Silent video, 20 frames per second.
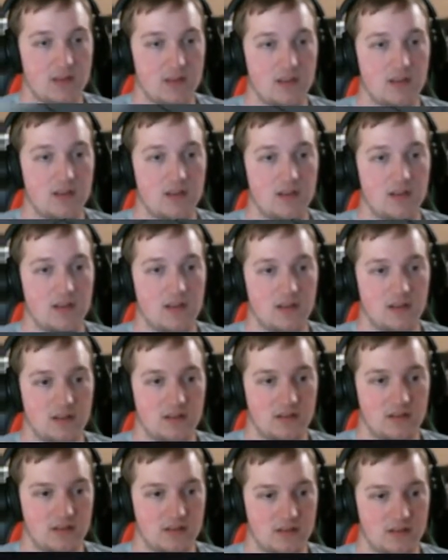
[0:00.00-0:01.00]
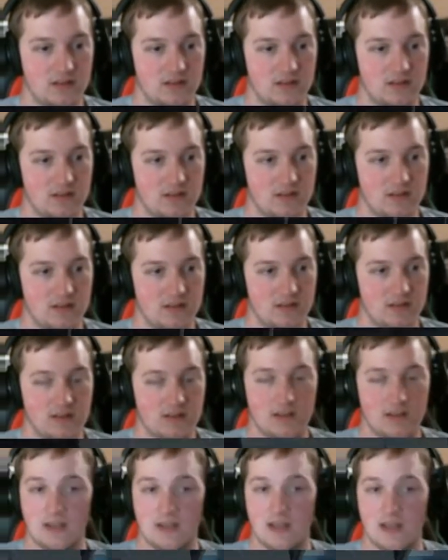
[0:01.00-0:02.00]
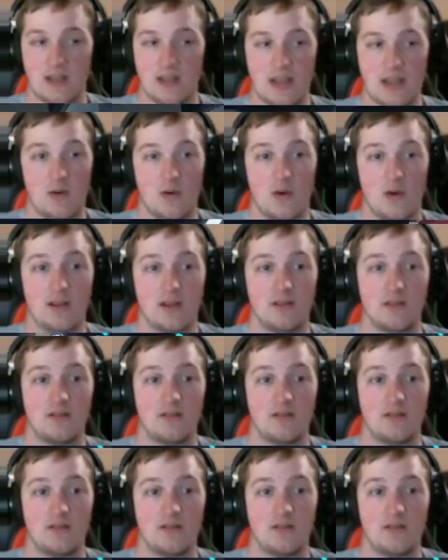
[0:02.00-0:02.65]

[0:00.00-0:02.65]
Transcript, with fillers: Okay, we got it. Okay, now what?